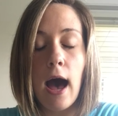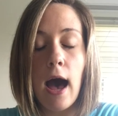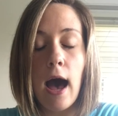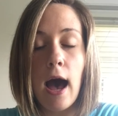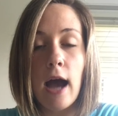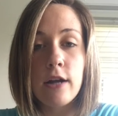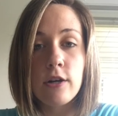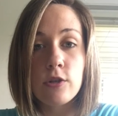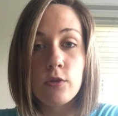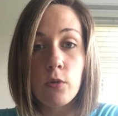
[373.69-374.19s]

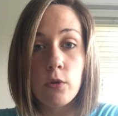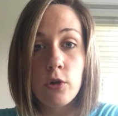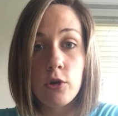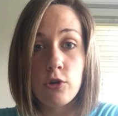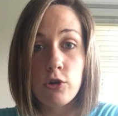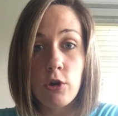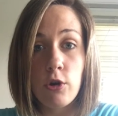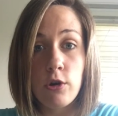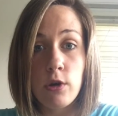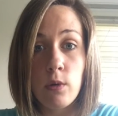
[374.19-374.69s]
I just want to
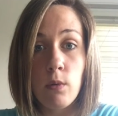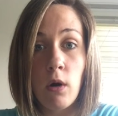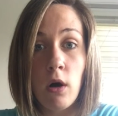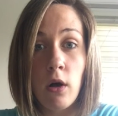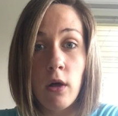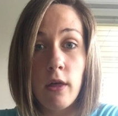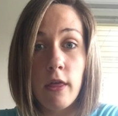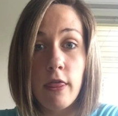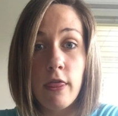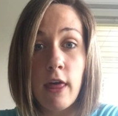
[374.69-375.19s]
show you
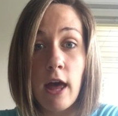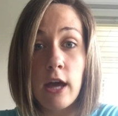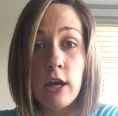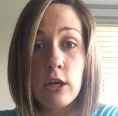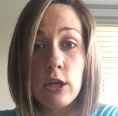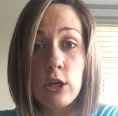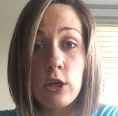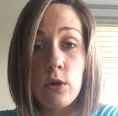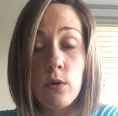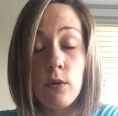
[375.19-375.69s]
all that
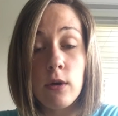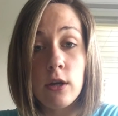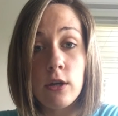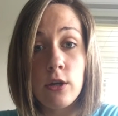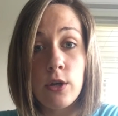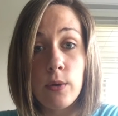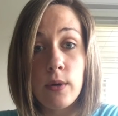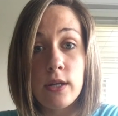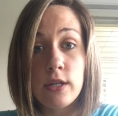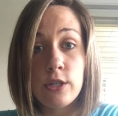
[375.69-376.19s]
you can
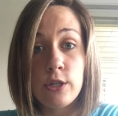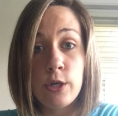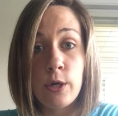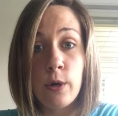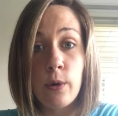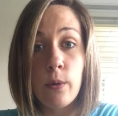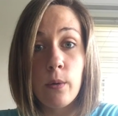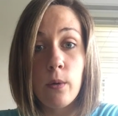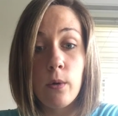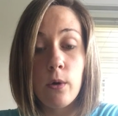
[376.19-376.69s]
do it too.